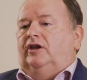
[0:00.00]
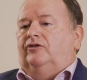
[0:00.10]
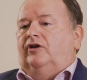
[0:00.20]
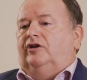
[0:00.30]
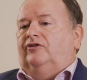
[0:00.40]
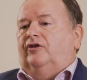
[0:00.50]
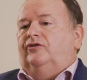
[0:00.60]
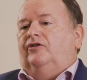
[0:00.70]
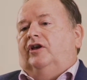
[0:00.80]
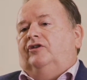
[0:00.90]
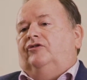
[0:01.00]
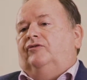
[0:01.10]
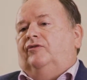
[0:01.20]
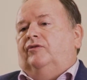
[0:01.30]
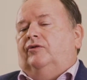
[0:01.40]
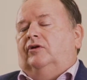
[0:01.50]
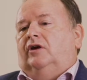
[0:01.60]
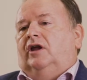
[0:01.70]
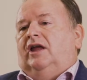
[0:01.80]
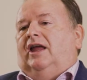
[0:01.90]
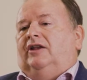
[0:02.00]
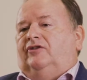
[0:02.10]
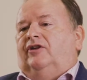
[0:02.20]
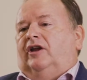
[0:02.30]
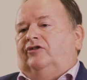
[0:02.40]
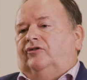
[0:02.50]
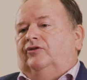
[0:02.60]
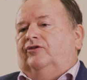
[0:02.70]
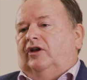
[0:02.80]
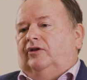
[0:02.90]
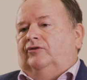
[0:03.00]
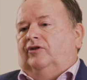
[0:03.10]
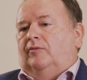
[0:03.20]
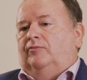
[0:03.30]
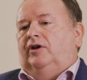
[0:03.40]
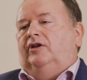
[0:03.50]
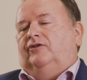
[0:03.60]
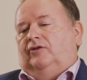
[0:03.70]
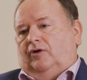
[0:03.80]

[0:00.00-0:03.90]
a trade association for international sales companies,